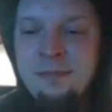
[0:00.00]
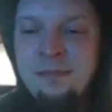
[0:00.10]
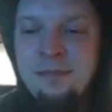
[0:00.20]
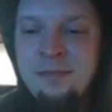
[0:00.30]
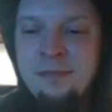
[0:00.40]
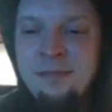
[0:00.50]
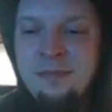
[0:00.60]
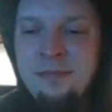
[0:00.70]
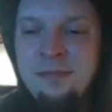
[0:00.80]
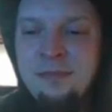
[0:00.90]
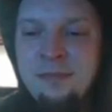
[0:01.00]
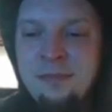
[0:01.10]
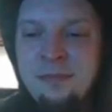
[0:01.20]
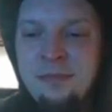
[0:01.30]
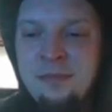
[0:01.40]

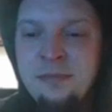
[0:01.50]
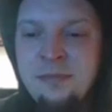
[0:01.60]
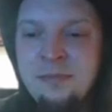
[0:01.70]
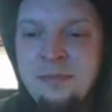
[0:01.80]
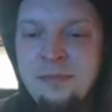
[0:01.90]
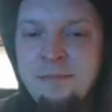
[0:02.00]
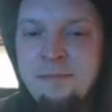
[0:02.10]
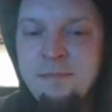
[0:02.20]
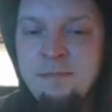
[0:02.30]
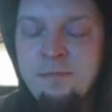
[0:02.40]
(silent)